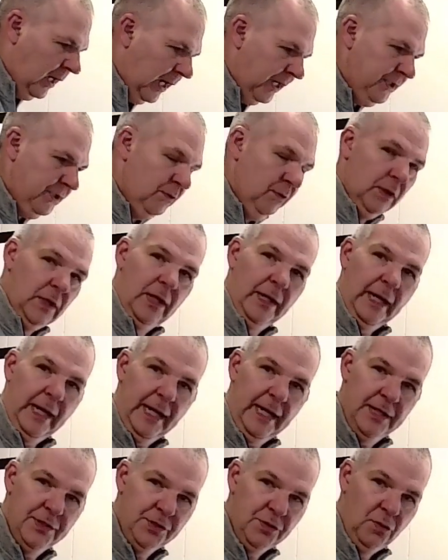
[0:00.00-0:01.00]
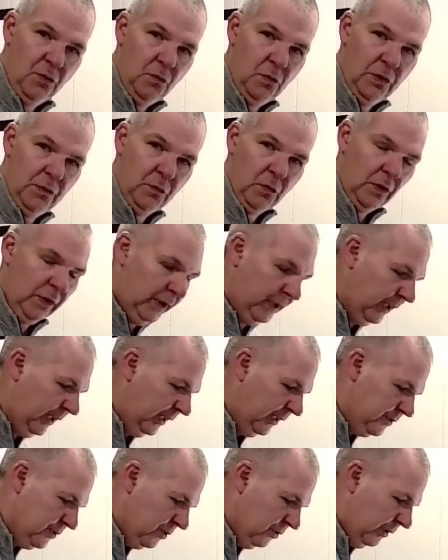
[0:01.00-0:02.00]
I do a lot of hand tool
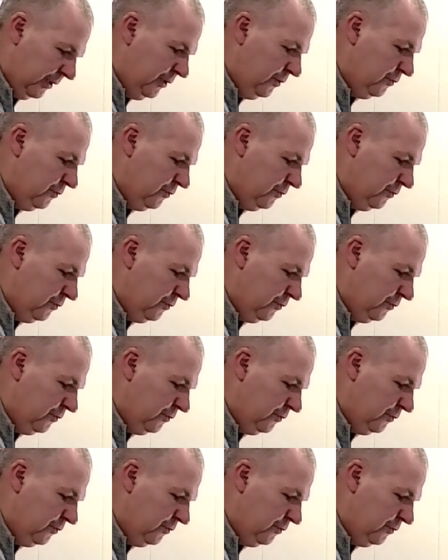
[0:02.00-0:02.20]
woodworking, and so I